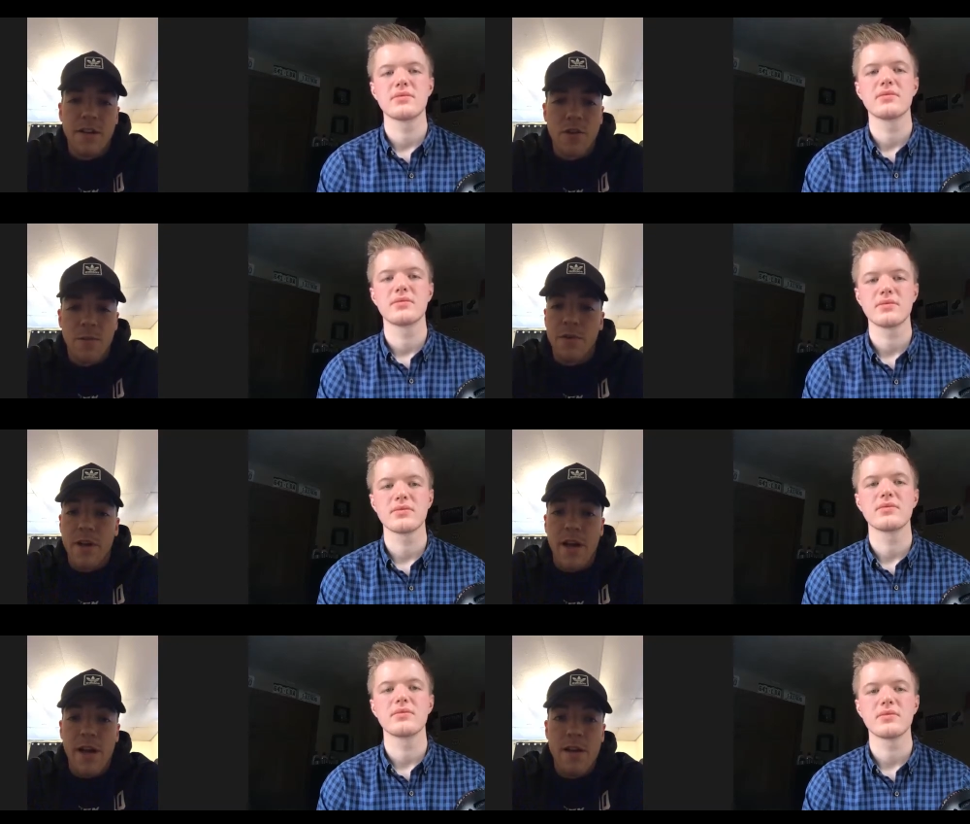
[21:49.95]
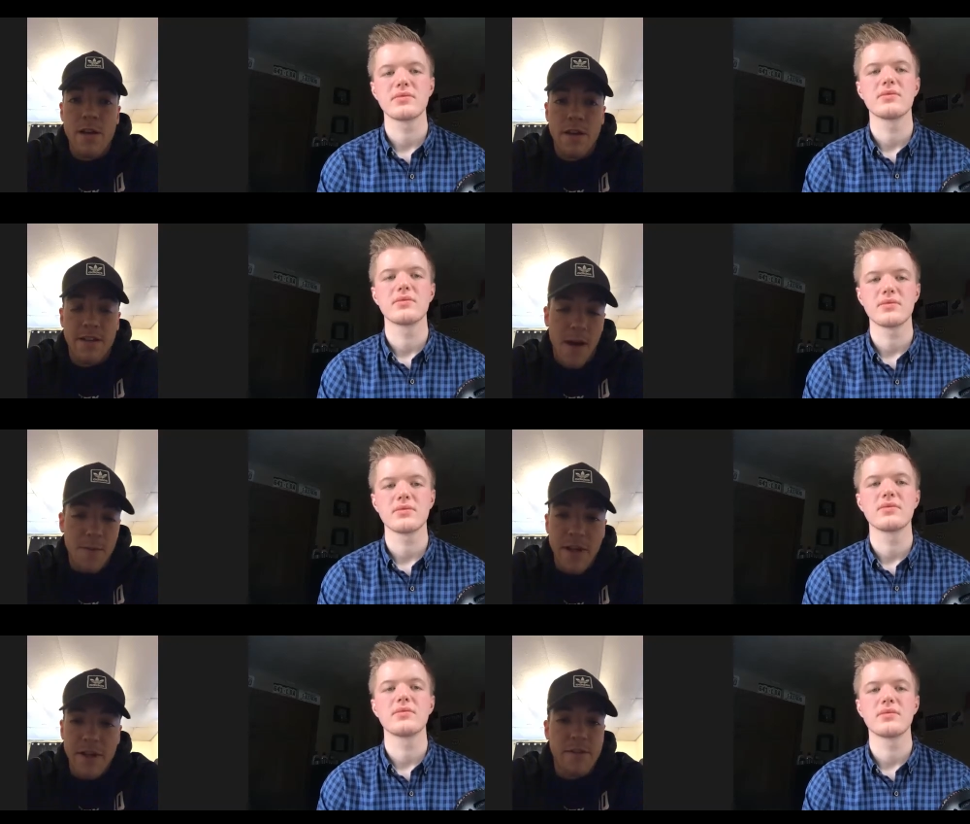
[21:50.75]
Speaker 1: Like AAA
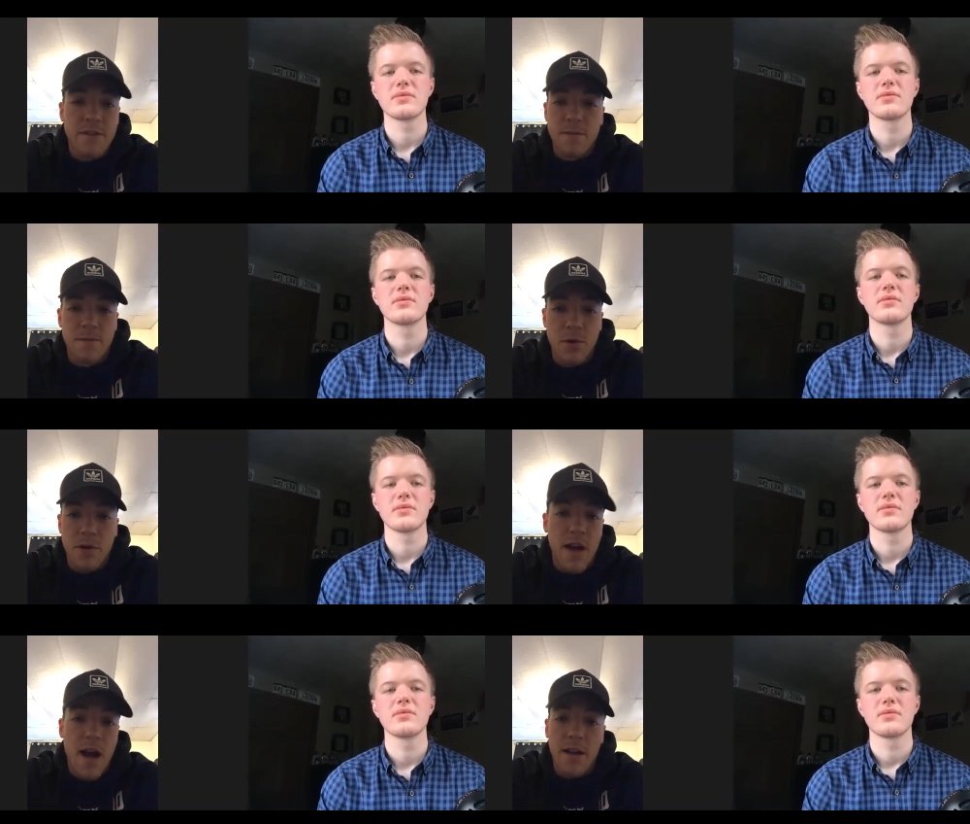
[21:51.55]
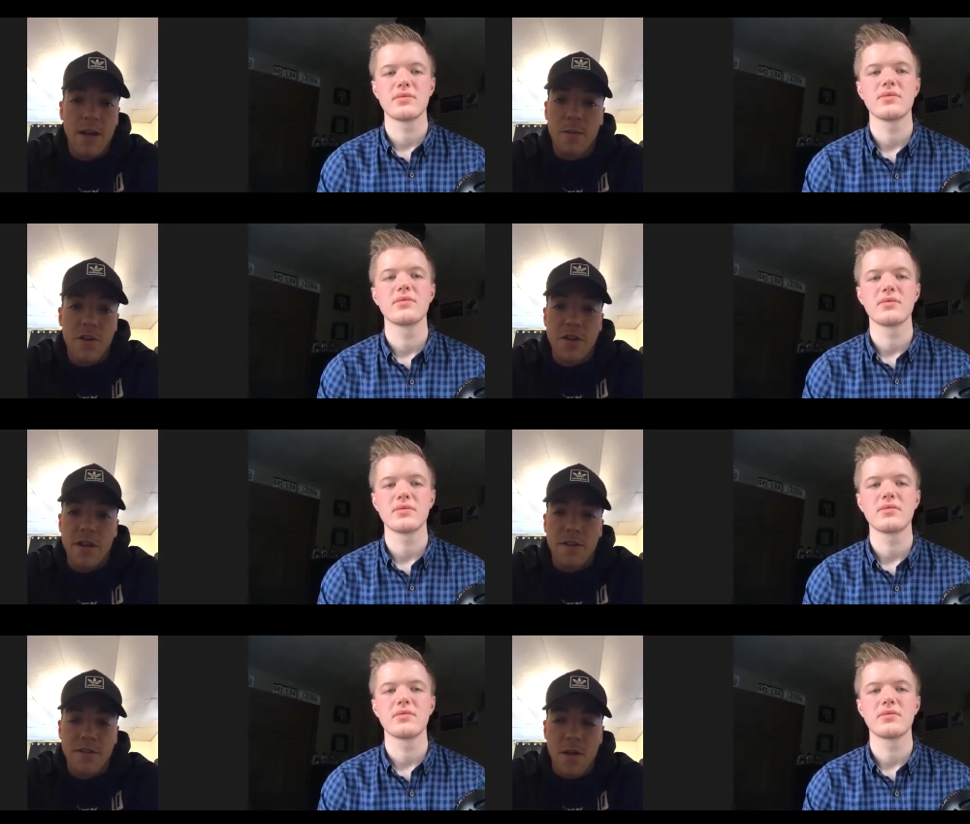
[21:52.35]
dominates the sport of hockey in
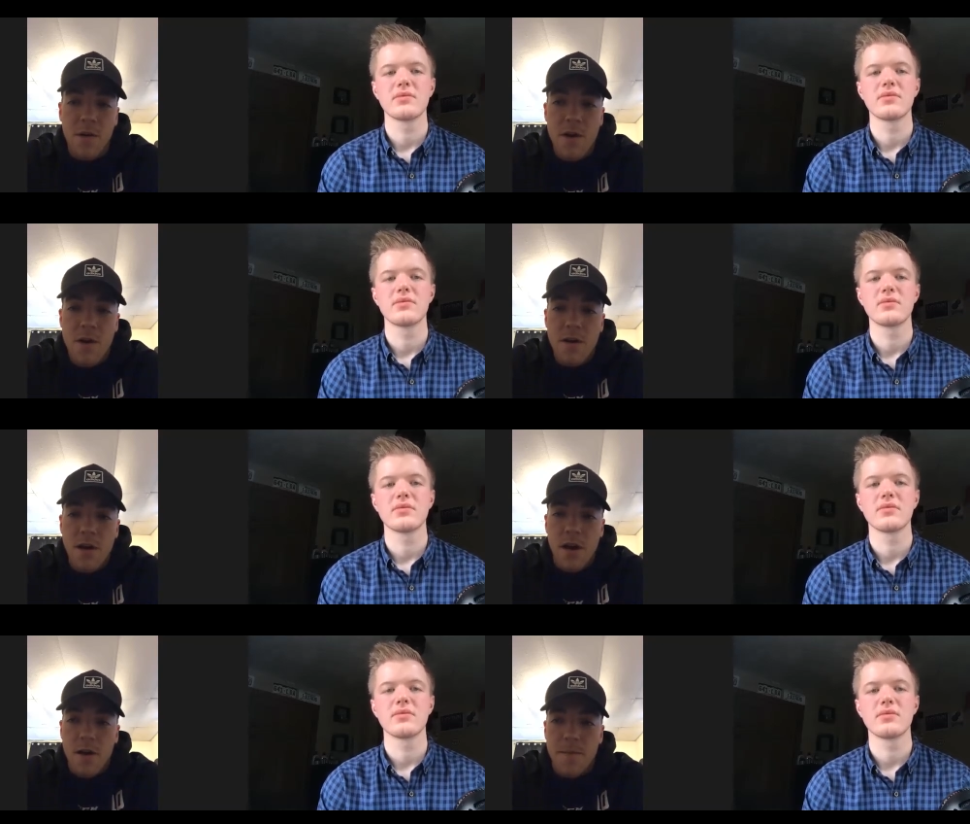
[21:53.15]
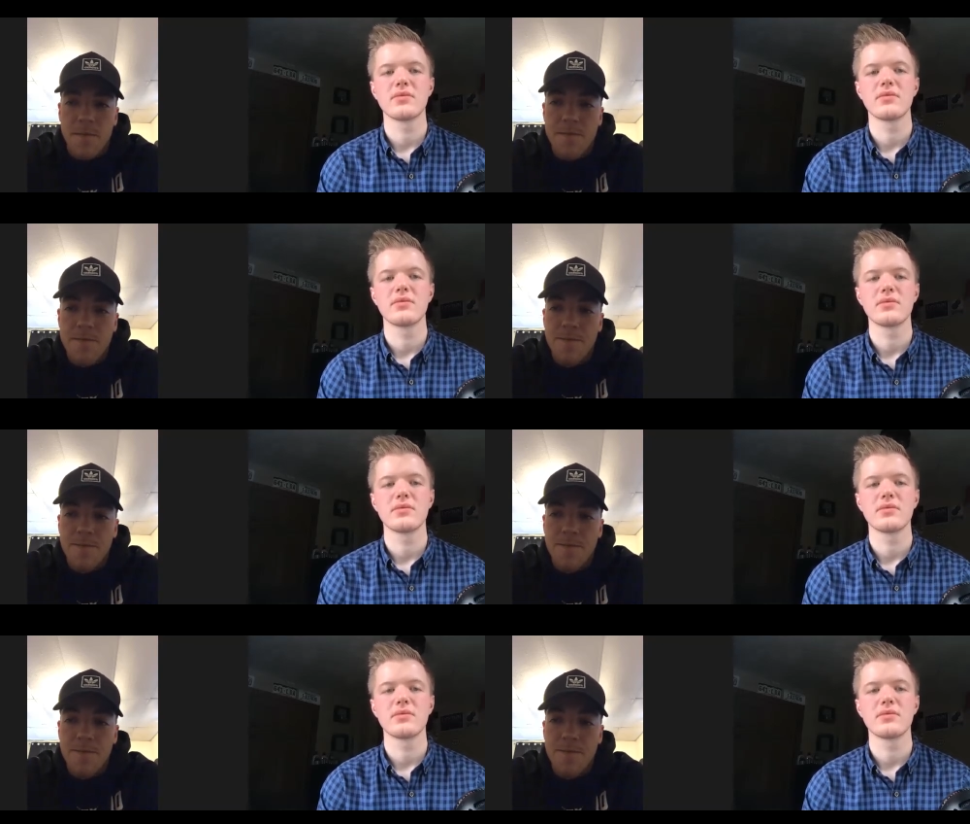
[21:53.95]
Michigan. So um,